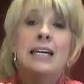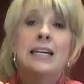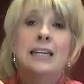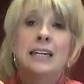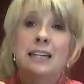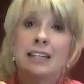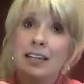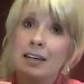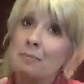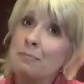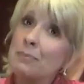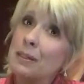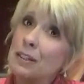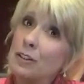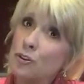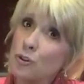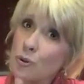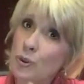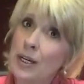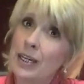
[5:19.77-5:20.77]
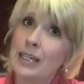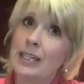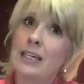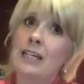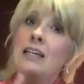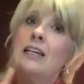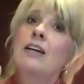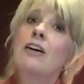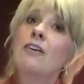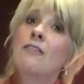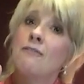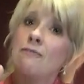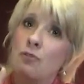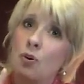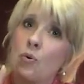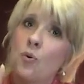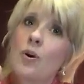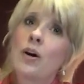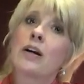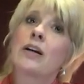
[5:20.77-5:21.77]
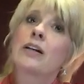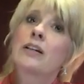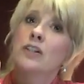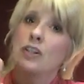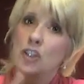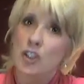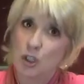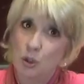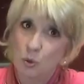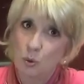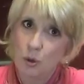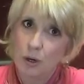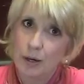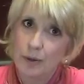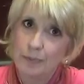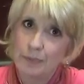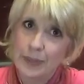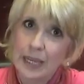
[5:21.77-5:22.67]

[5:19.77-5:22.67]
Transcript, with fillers: It can be tricky for sure.